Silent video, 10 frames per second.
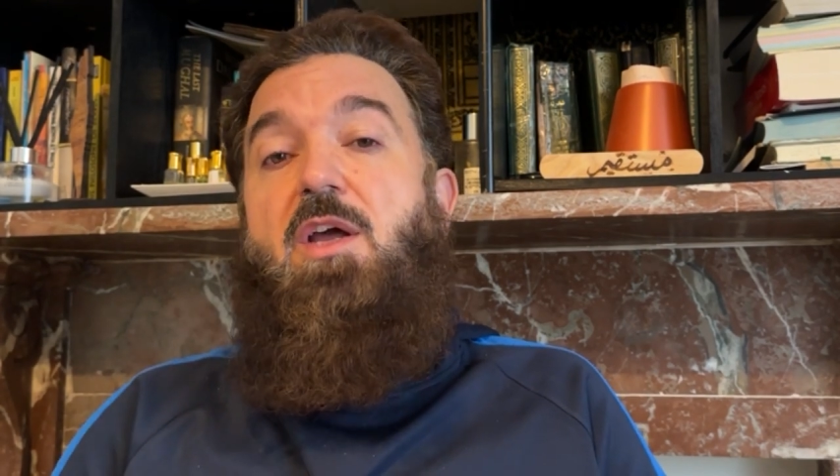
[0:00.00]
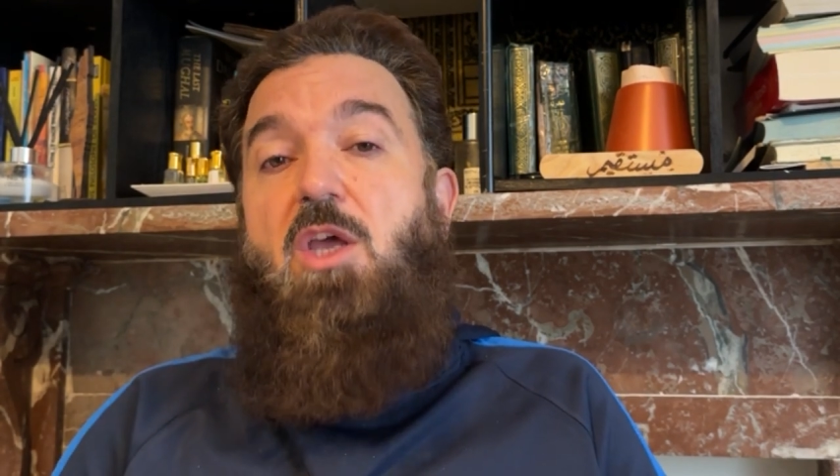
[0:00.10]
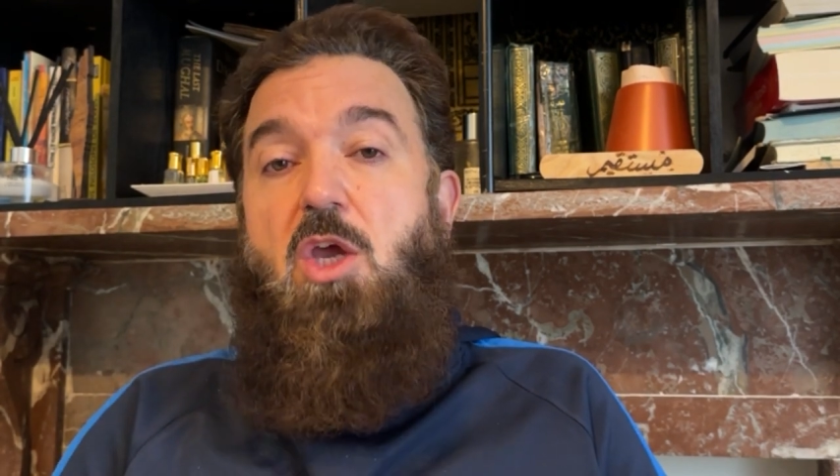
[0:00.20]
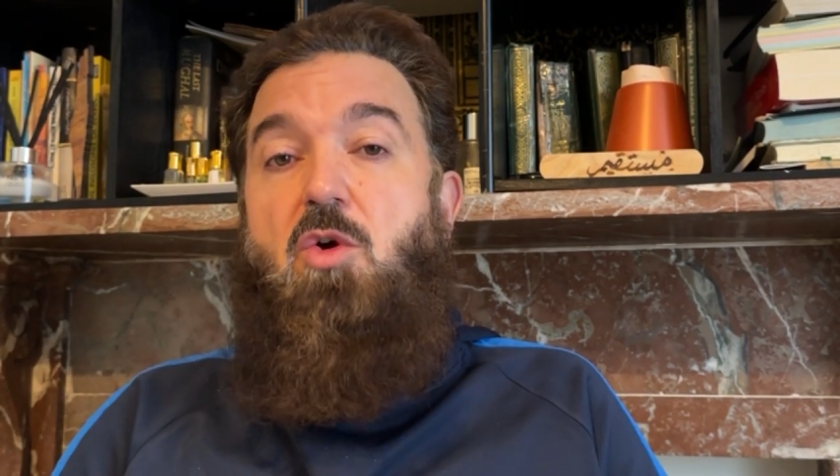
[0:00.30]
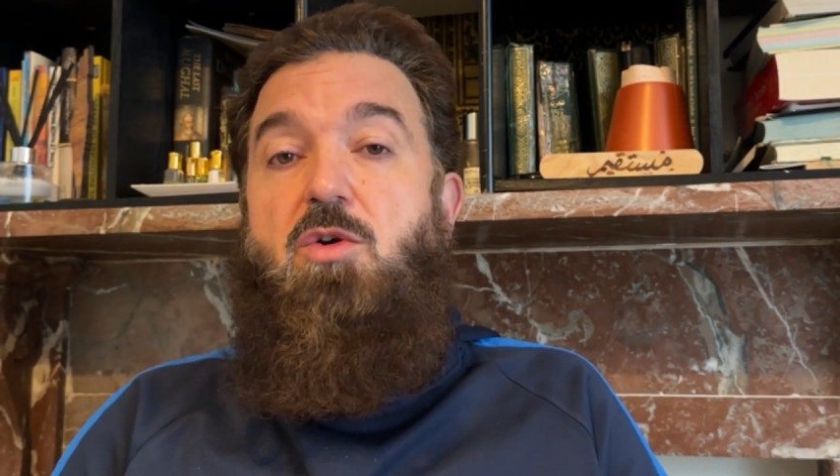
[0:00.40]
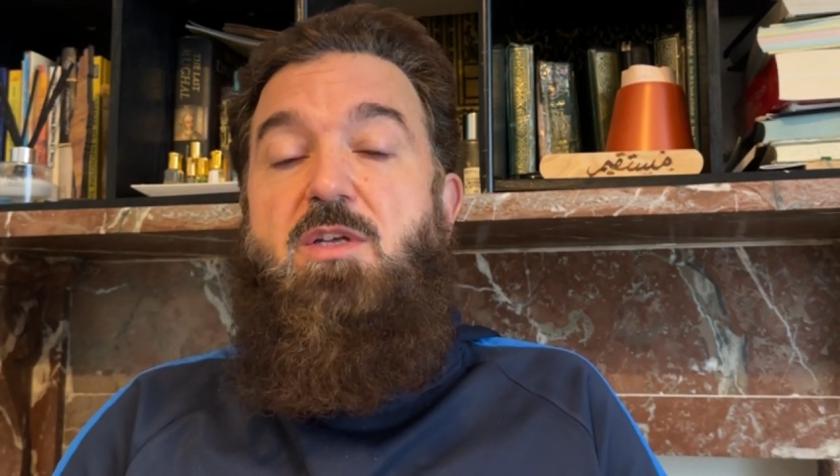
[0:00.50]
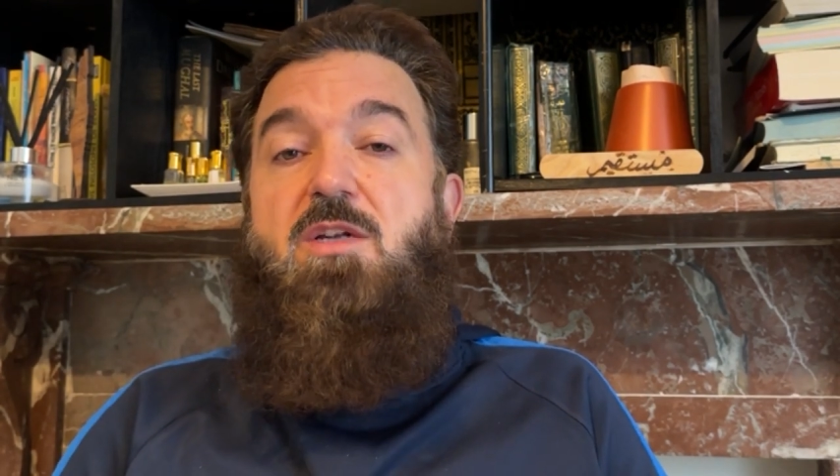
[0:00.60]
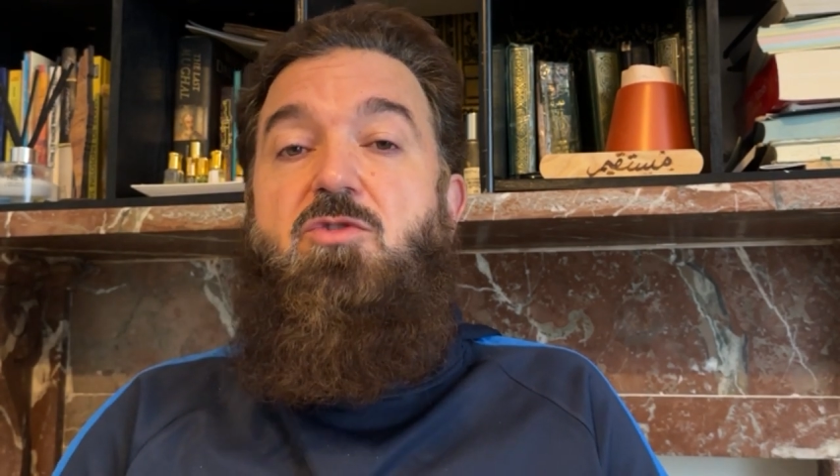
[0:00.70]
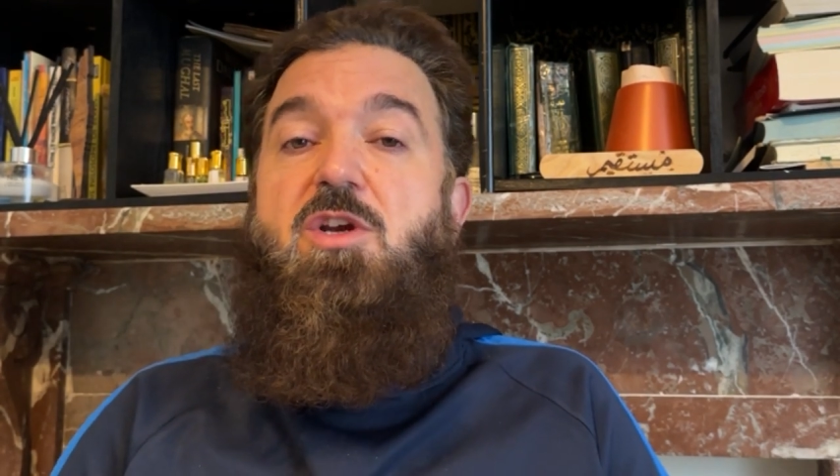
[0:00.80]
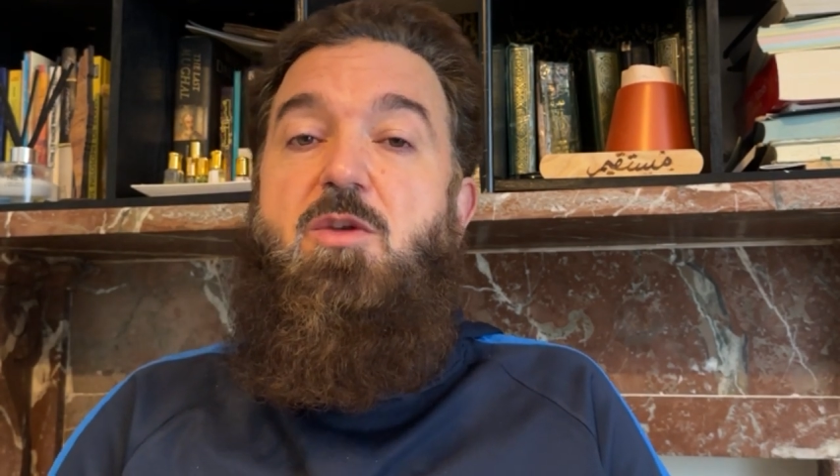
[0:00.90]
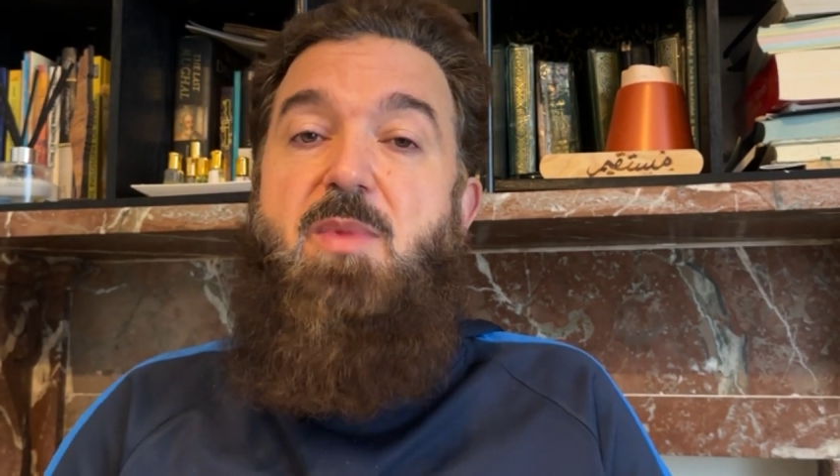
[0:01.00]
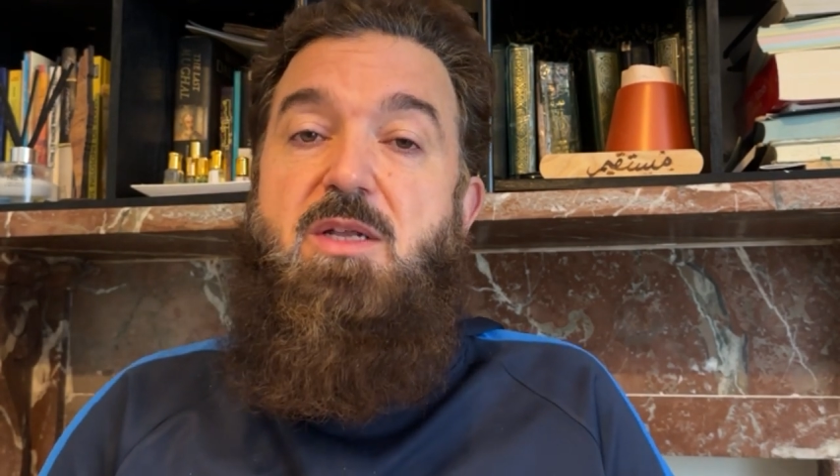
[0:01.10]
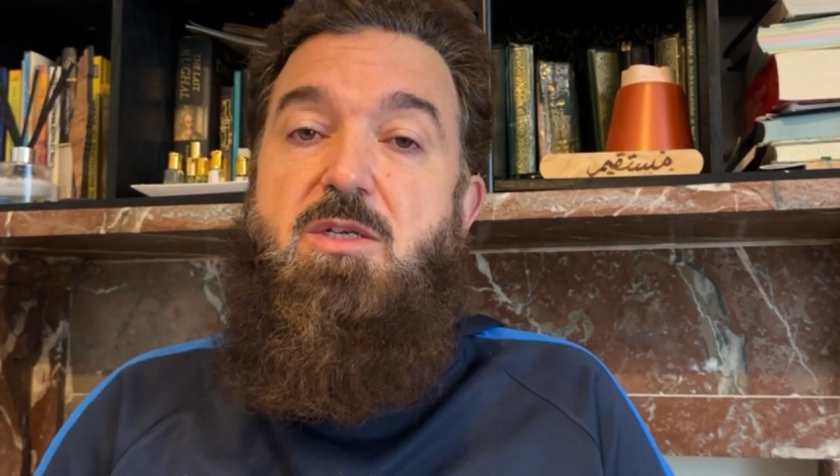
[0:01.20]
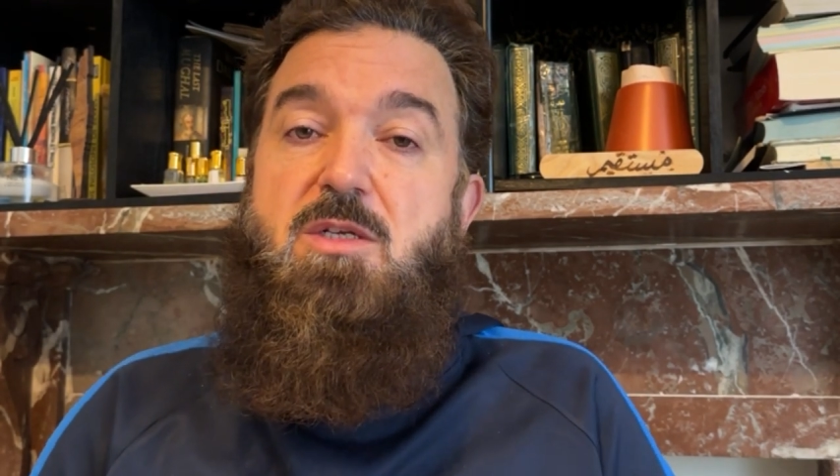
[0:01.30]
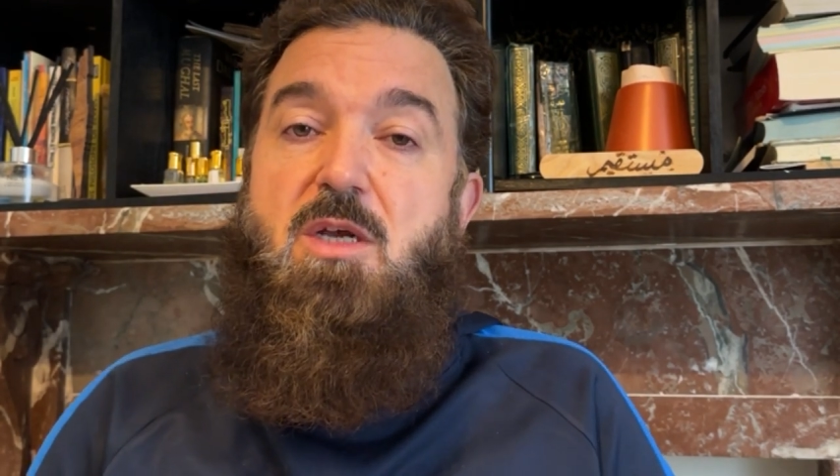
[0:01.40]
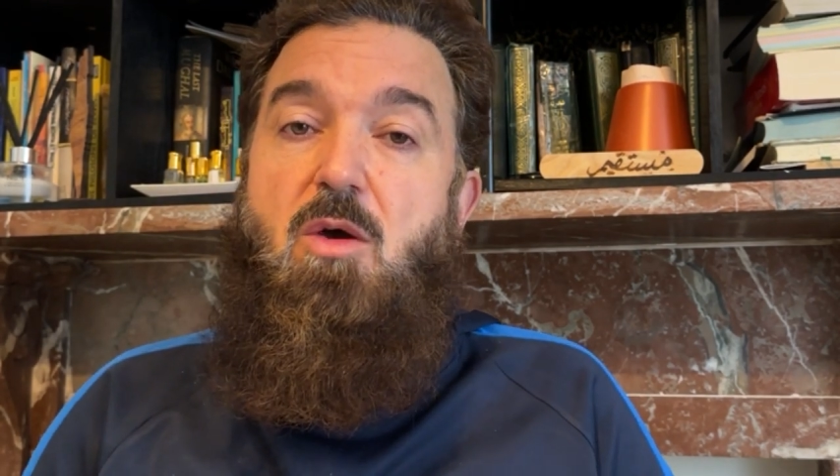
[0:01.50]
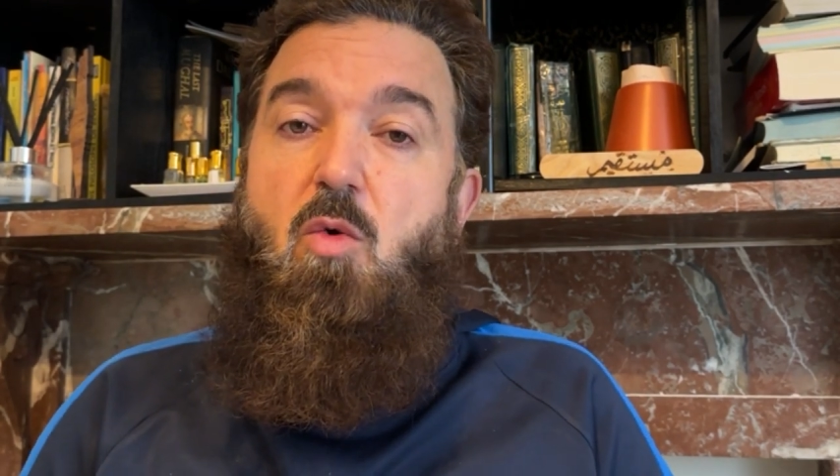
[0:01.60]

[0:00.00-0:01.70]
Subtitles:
cures and treatments.